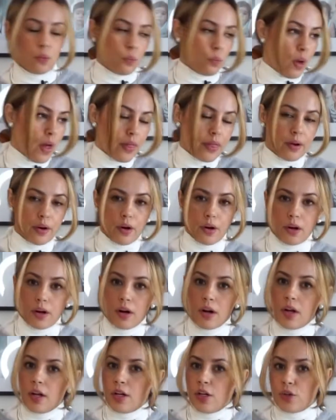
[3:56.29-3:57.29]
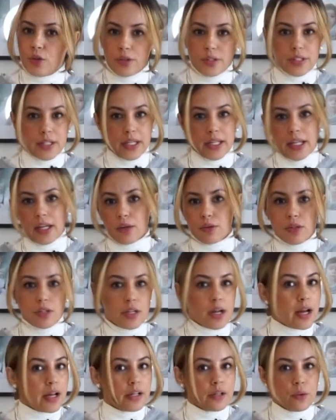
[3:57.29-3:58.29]
whether you're sitting
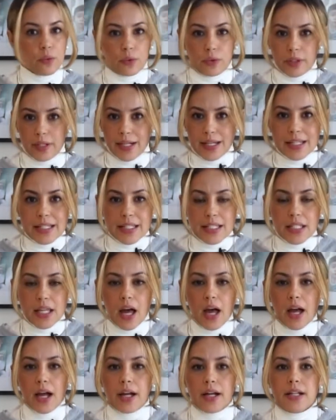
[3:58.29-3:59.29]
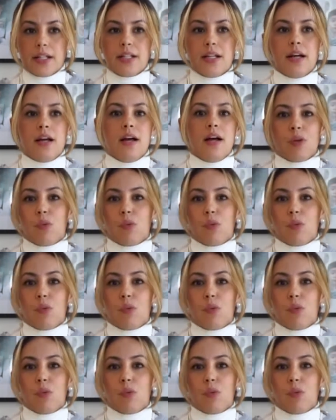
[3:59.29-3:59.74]
outside or inside,